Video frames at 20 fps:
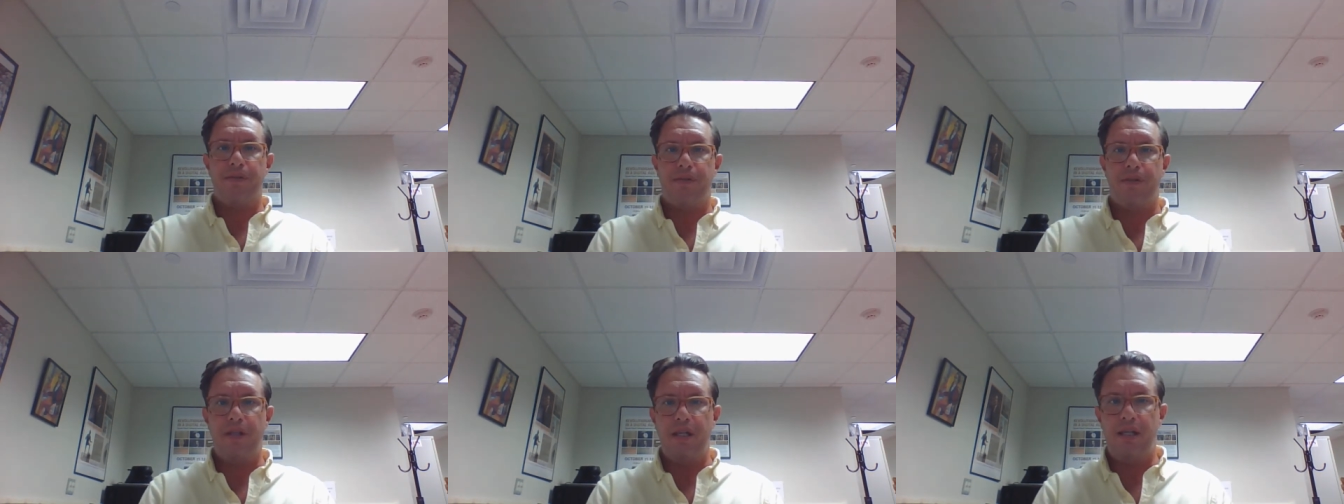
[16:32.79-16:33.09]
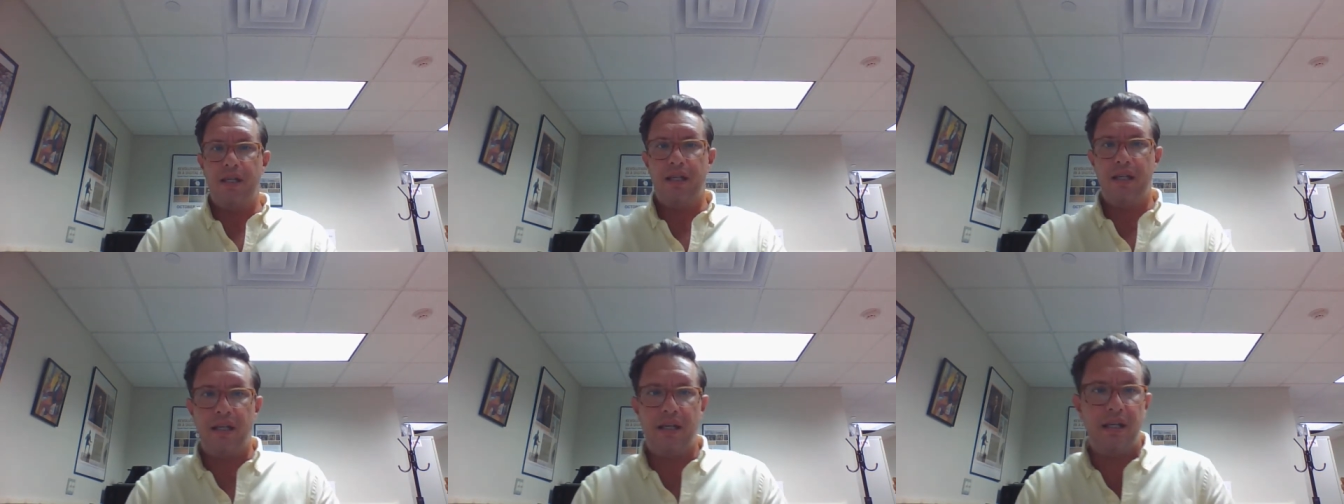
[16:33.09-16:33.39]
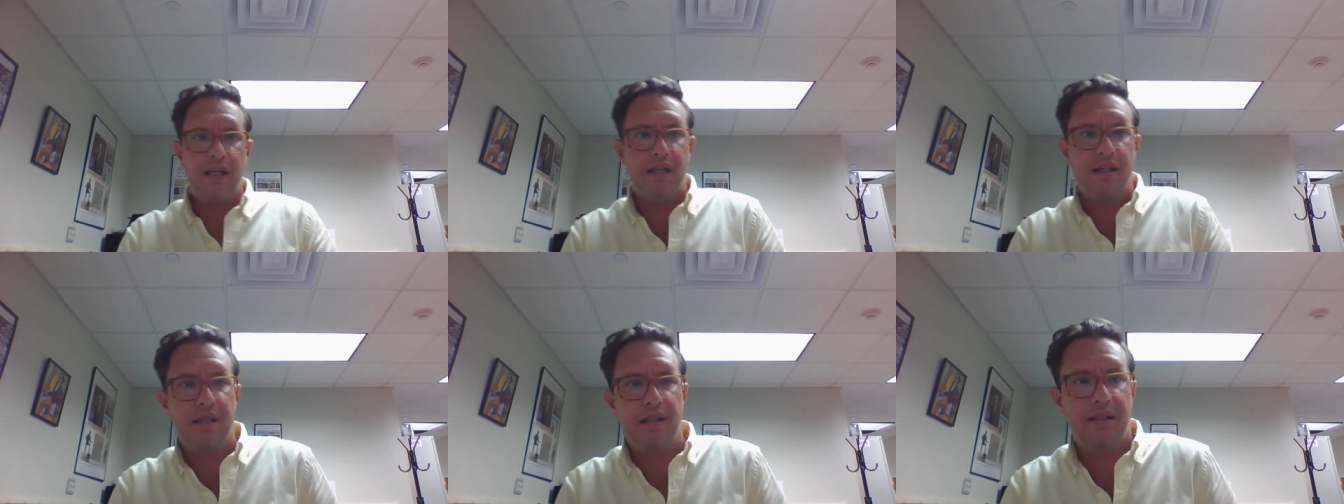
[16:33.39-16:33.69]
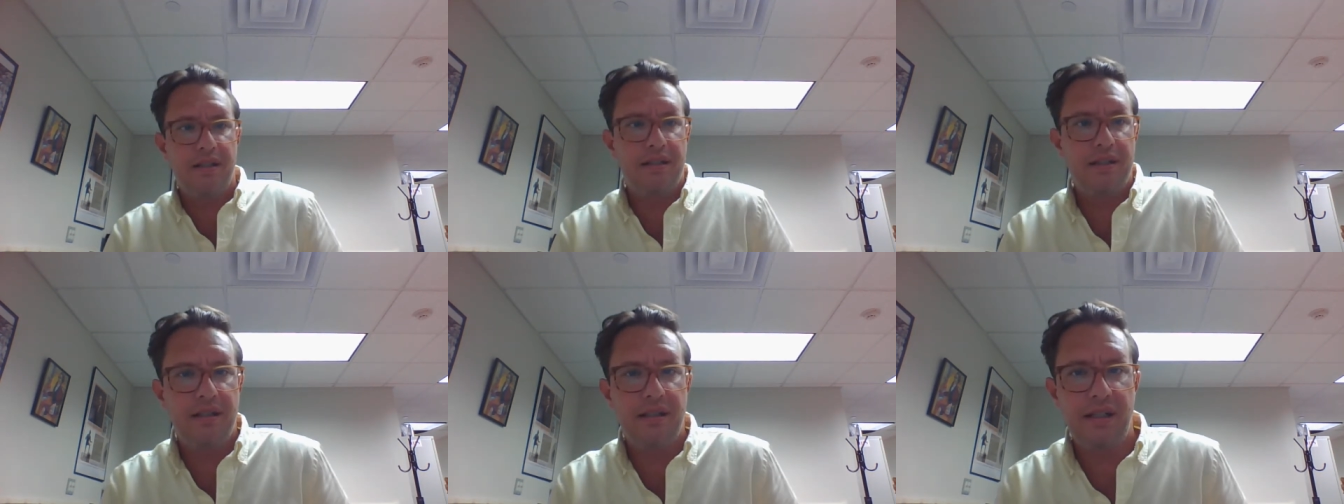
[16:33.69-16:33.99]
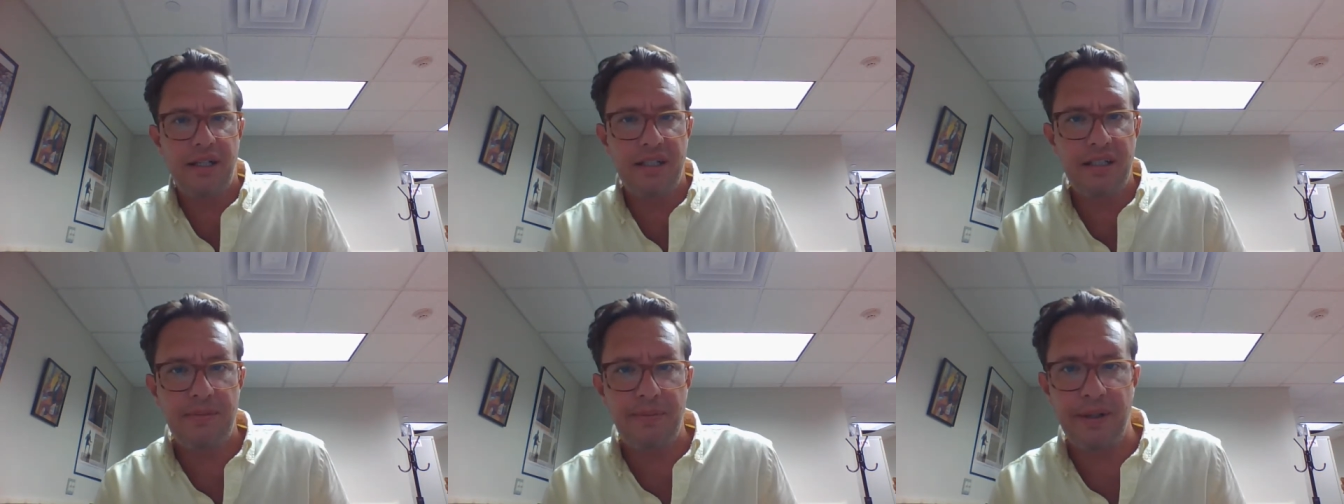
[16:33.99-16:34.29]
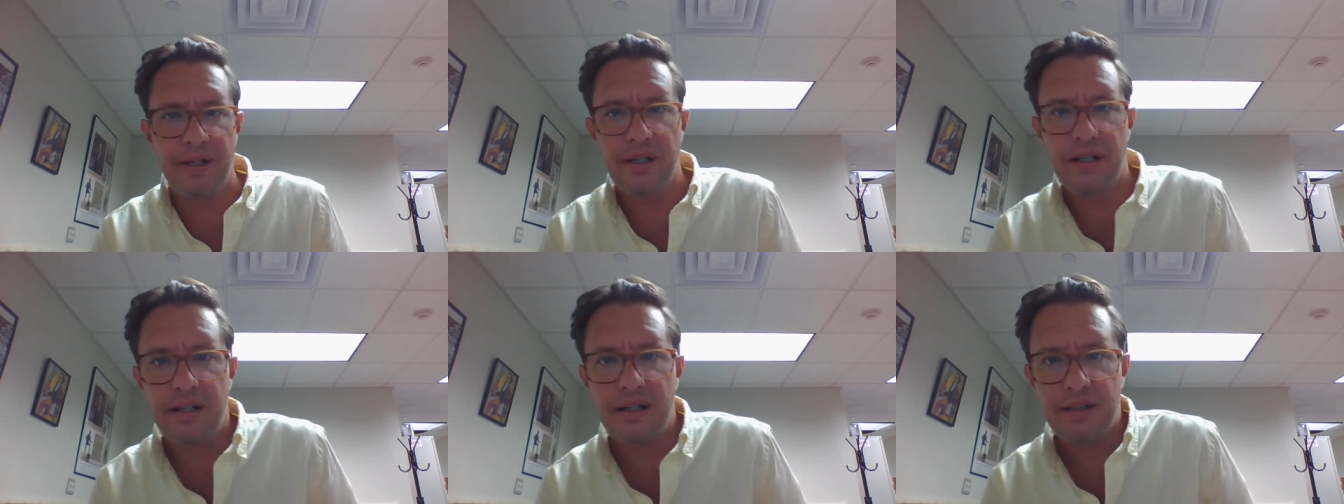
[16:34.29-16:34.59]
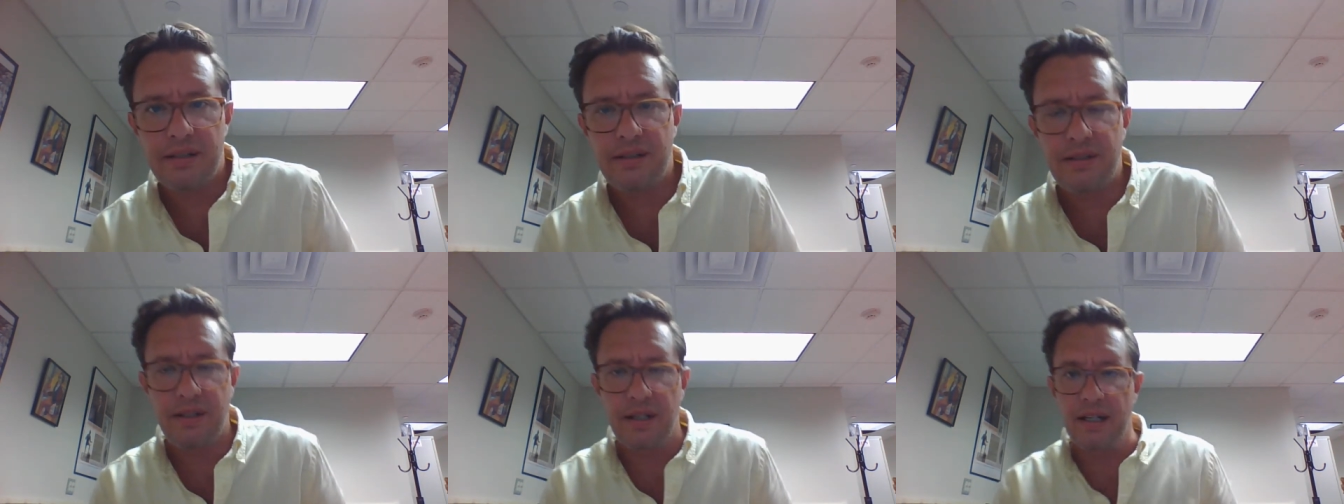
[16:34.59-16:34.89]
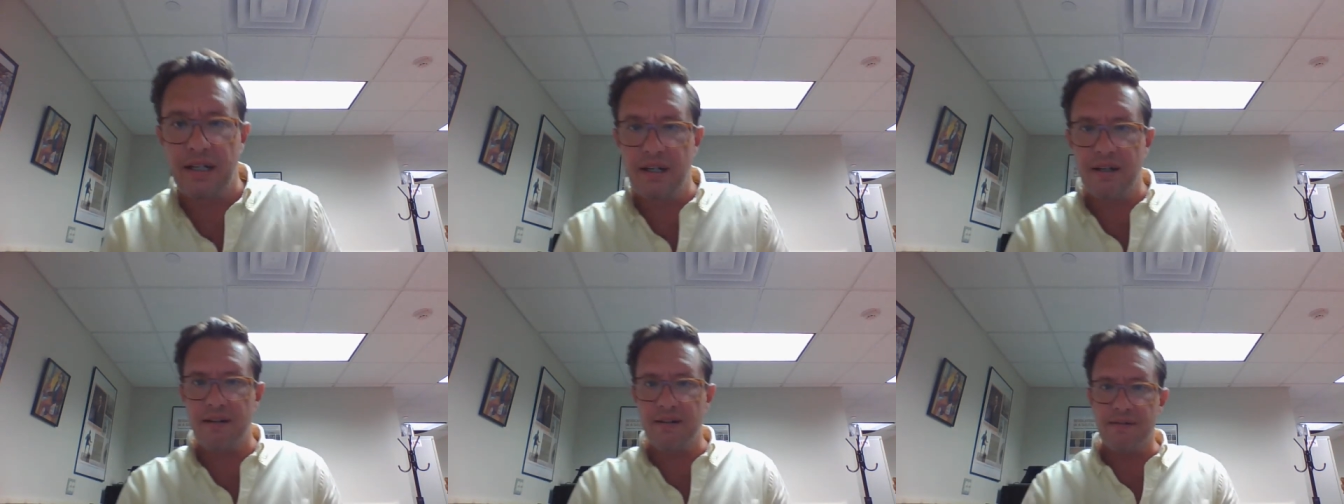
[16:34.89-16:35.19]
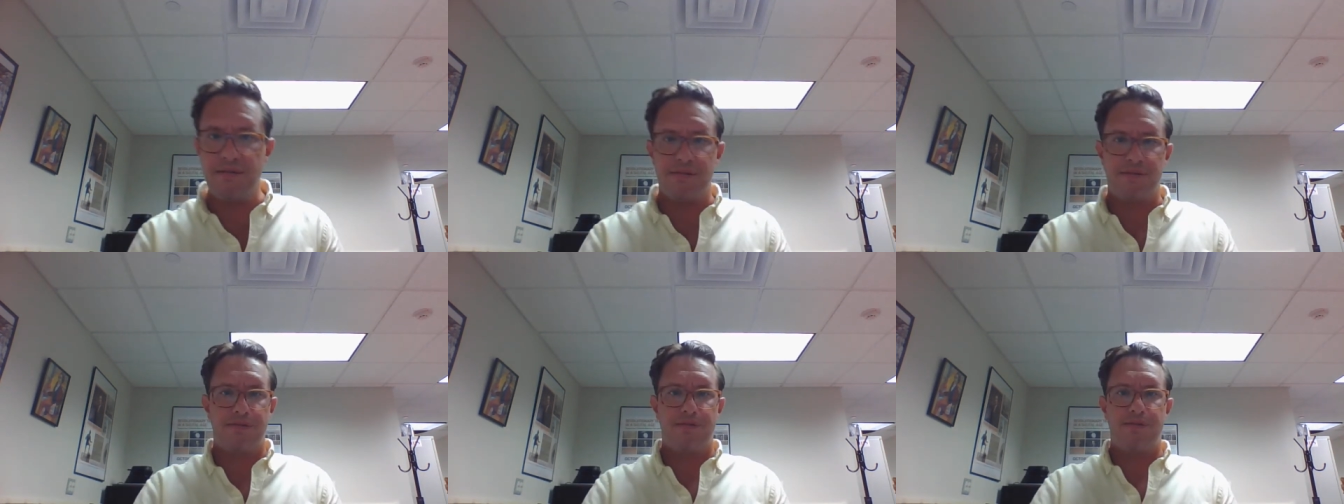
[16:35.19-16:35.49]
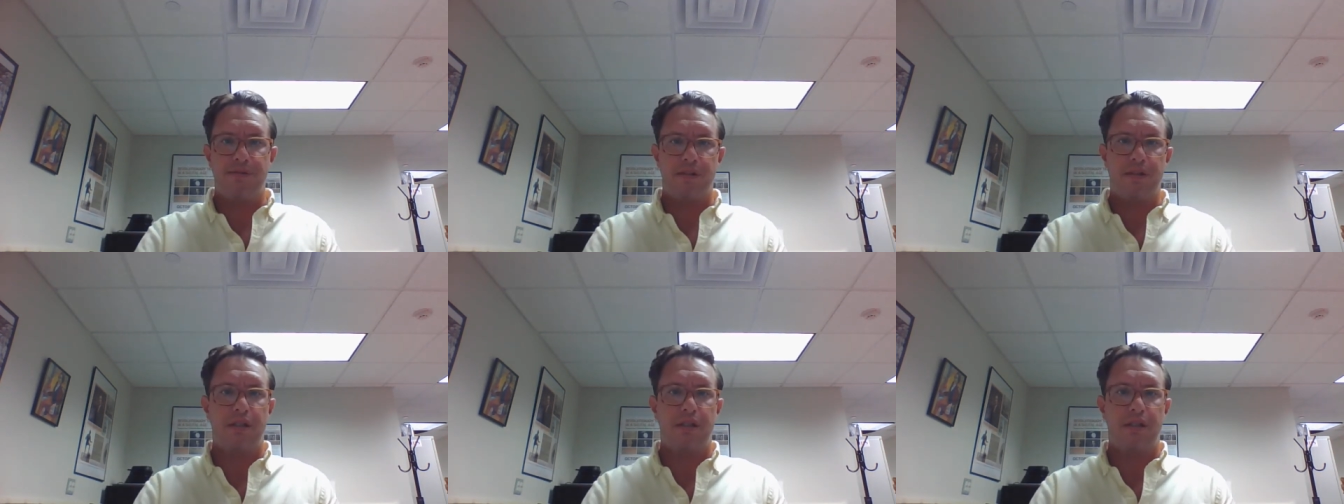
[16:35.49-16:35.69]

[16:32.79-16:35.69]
the experience of